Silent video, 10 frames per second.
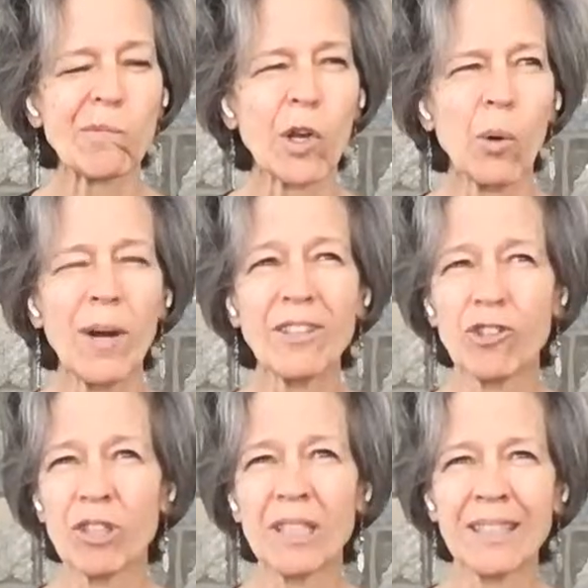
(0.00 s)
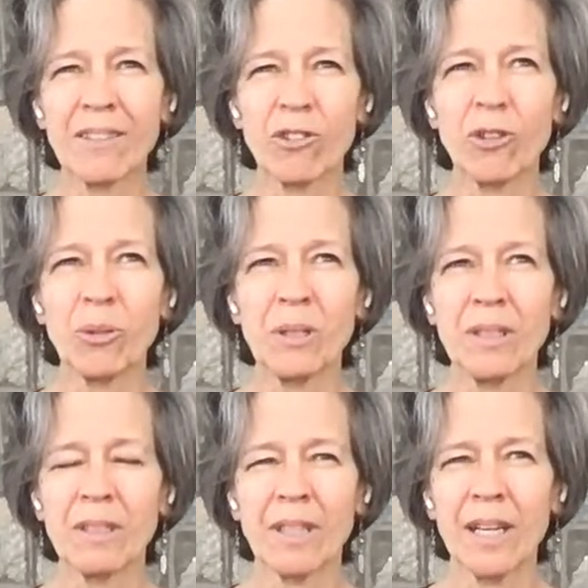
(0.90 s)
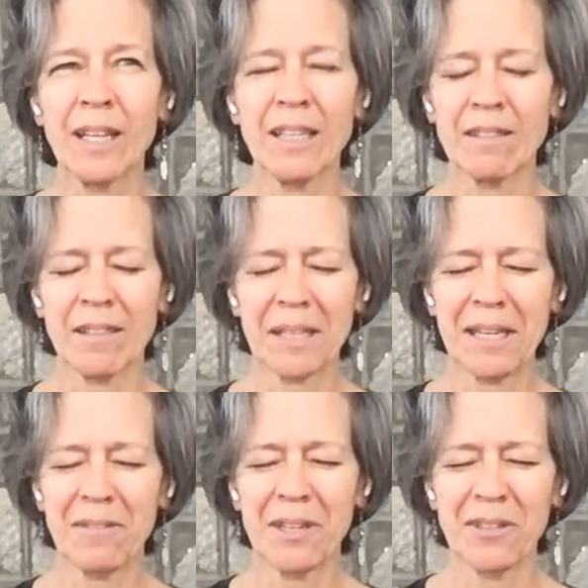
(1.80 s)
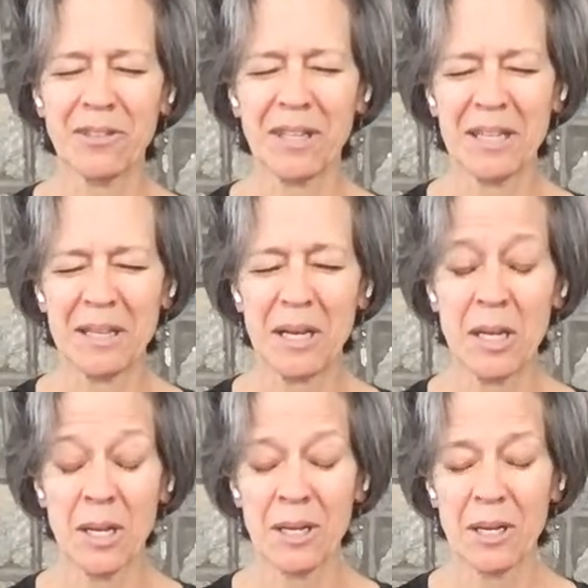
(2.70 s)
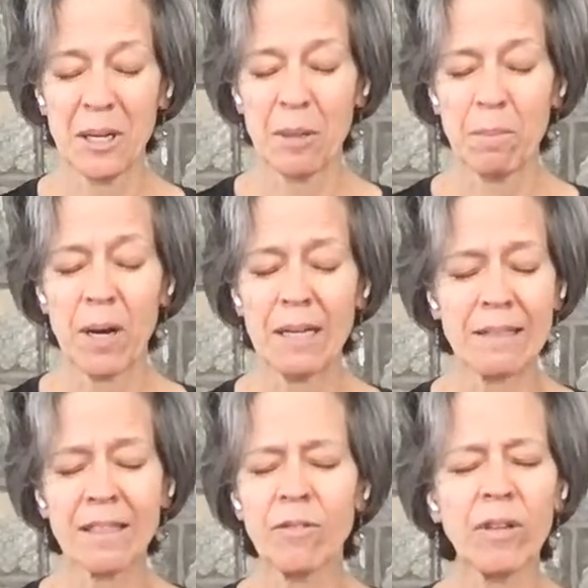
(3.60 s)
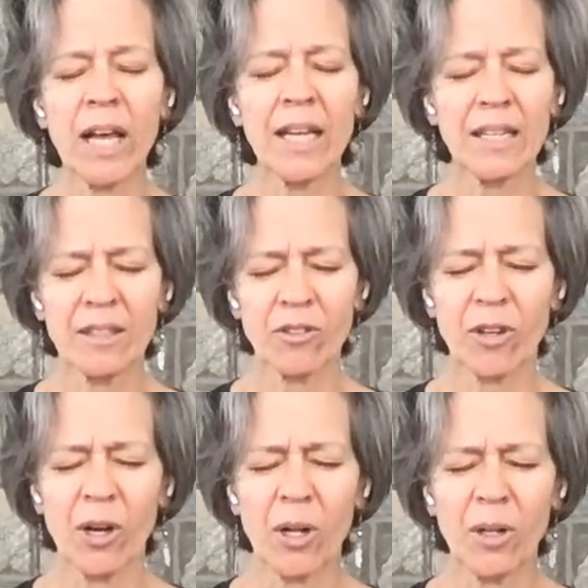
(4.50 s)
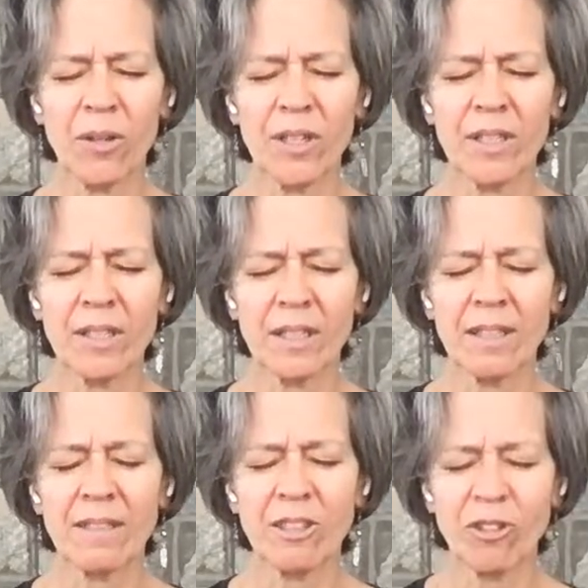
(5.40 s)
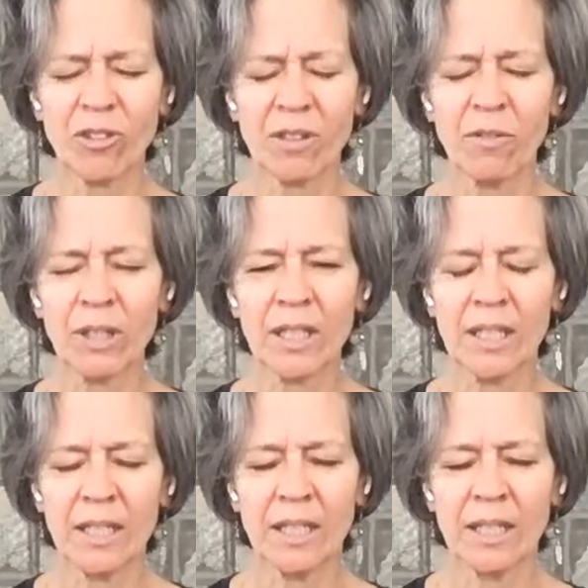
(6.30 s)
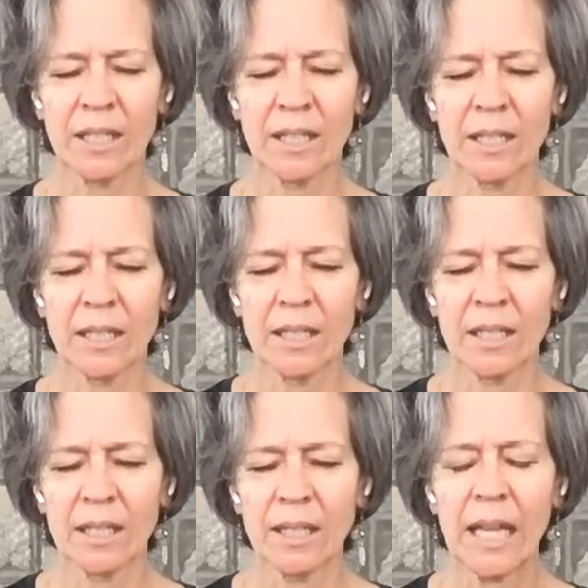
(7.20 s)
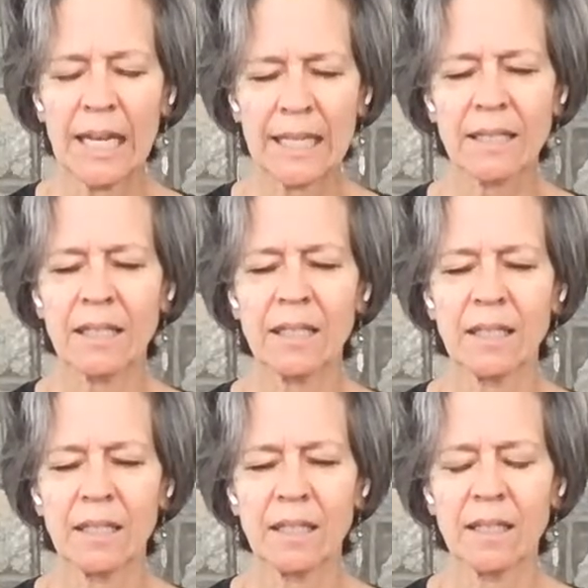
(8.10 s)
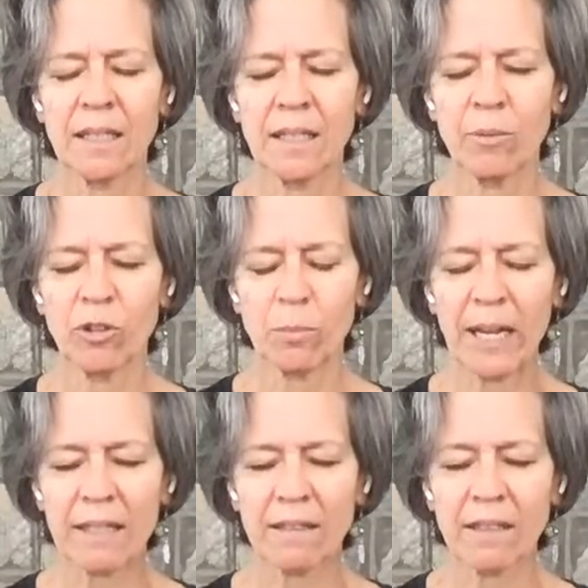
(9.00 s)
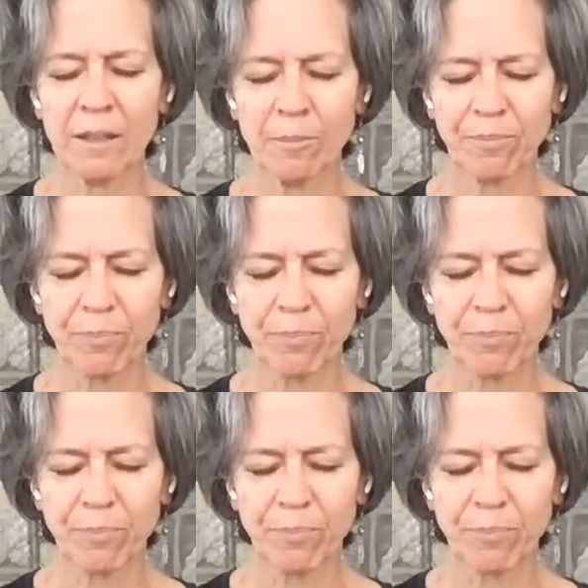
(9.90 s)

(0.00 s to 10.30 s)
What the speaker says: questioning student. I like to think of it as in the positive light, as all the teachers I've really liked and respected,